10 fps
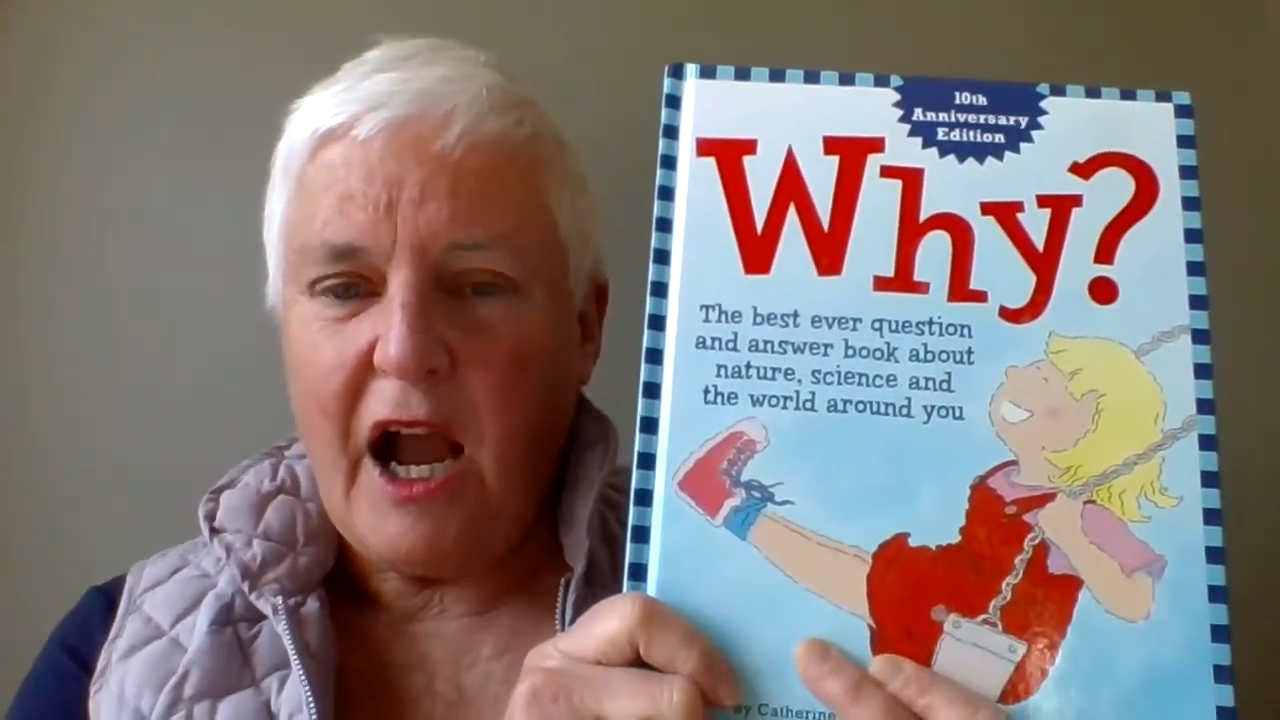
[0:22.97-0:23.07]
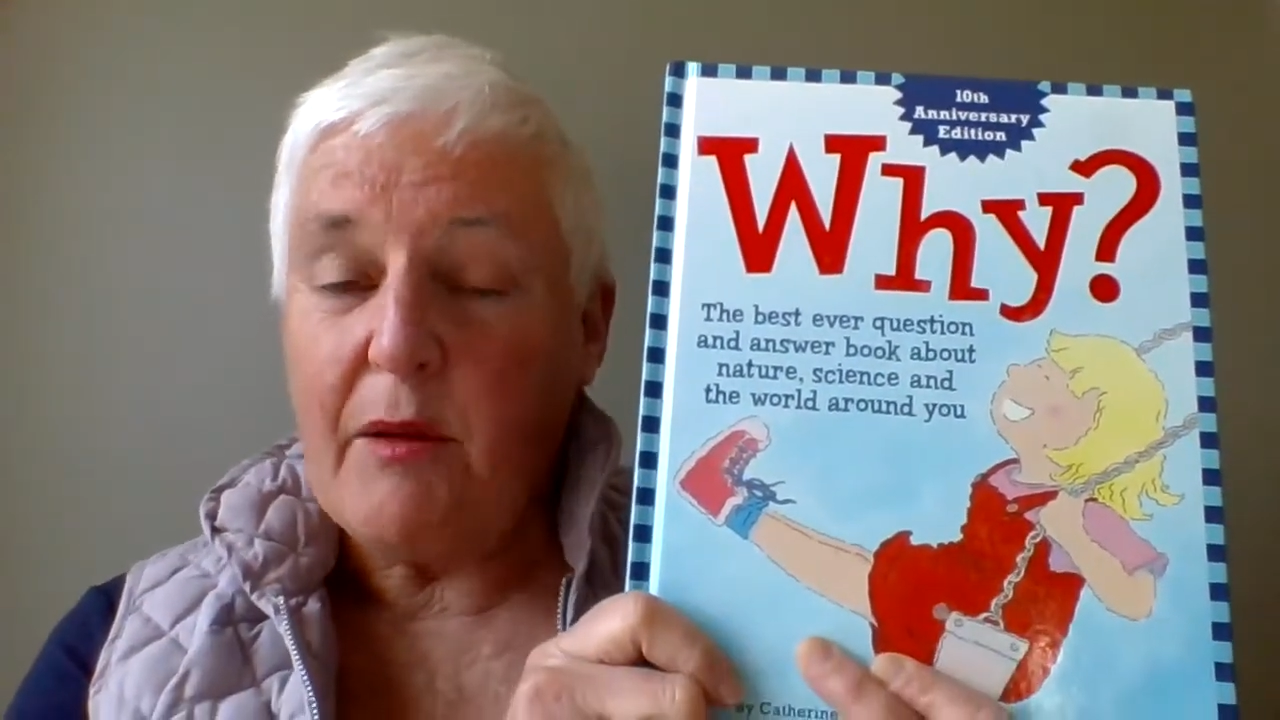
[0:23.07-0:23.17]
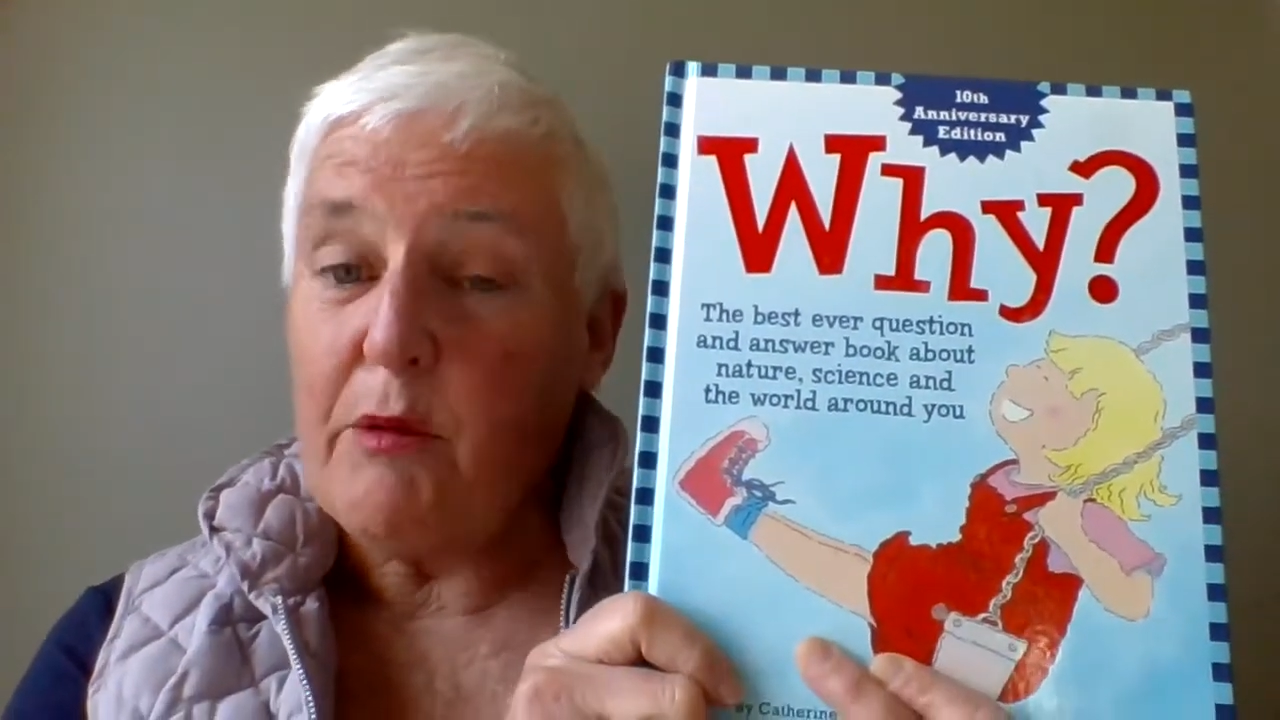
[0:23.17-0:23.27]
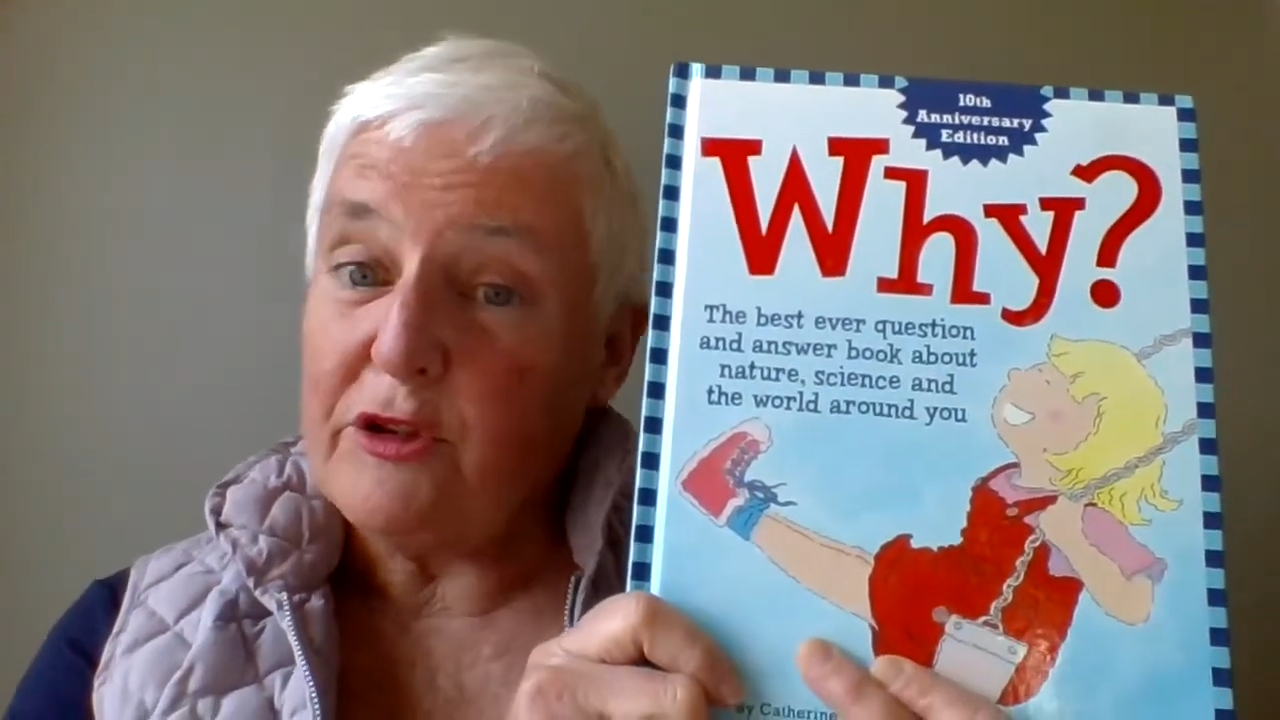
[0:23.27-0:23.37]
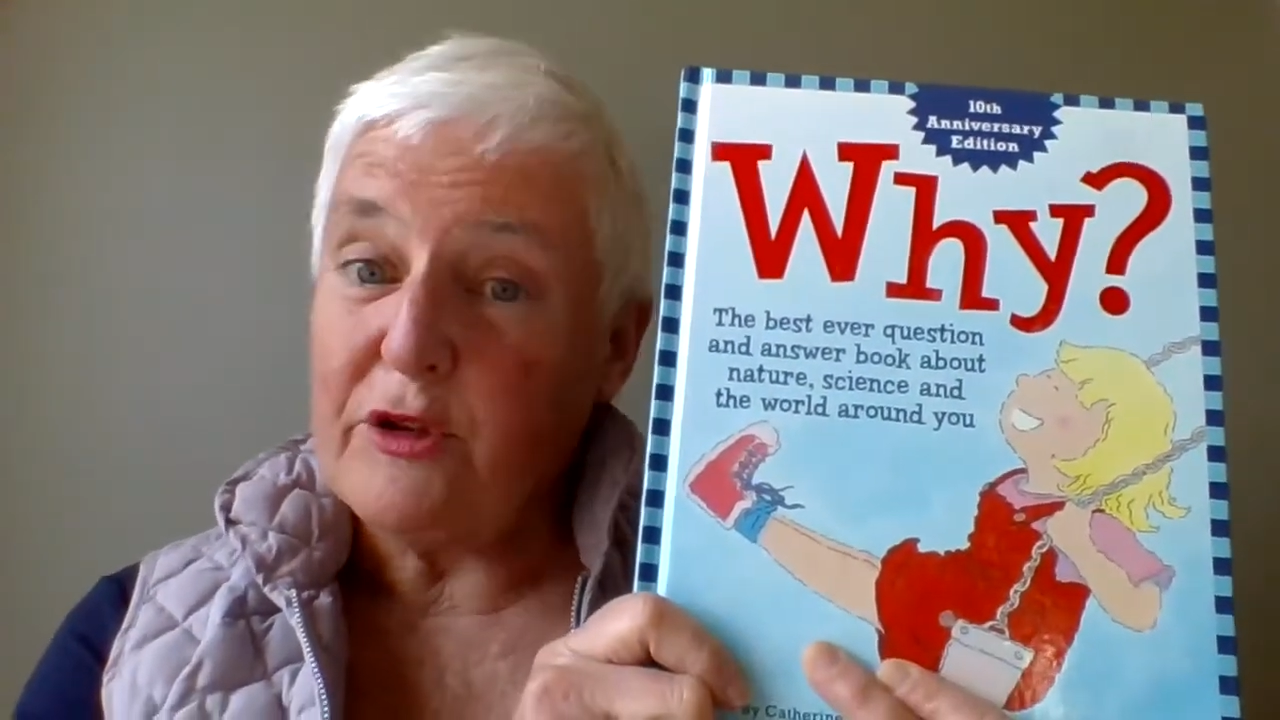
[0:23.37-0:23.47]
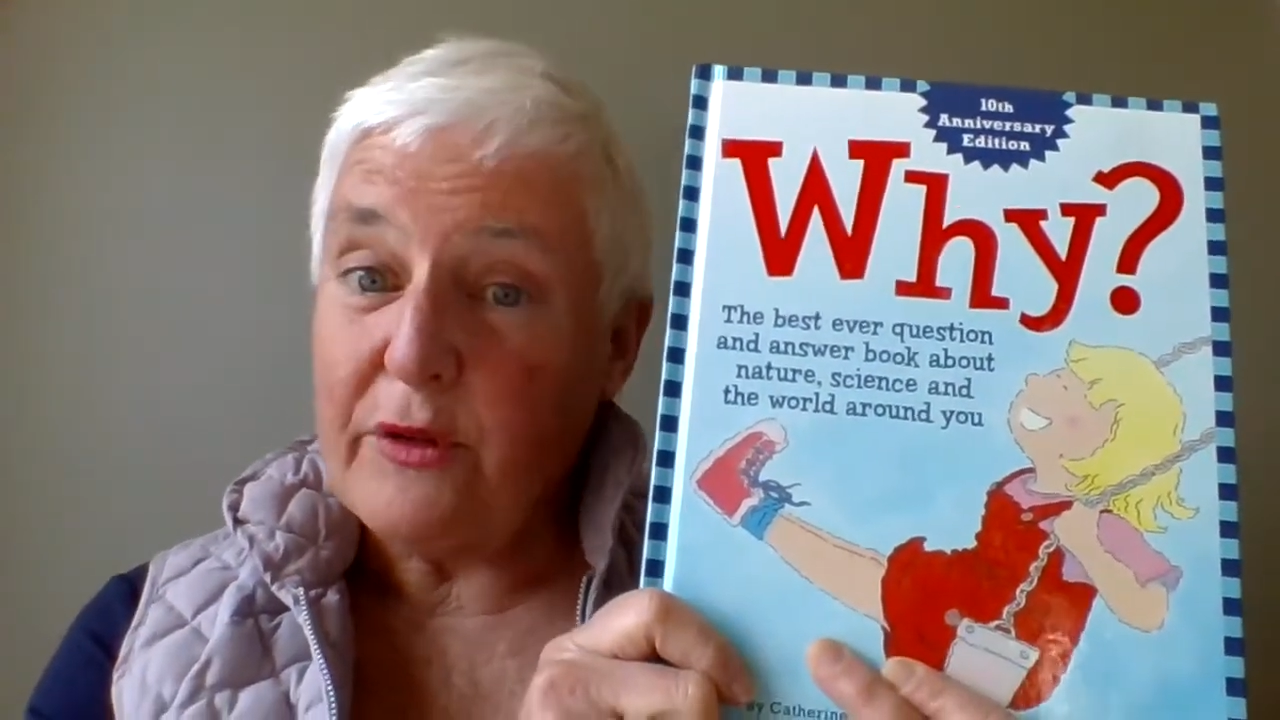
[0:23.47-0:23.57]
I'm also